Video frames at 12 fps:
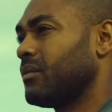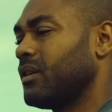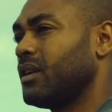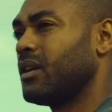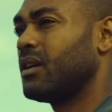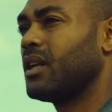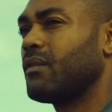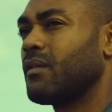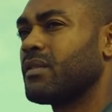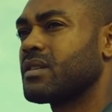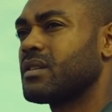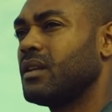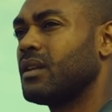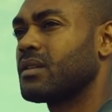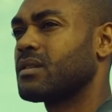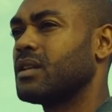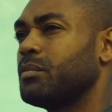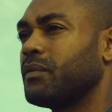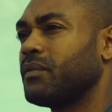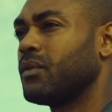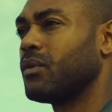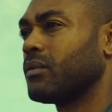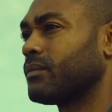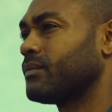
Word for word: You know, I've never even seen the sea before.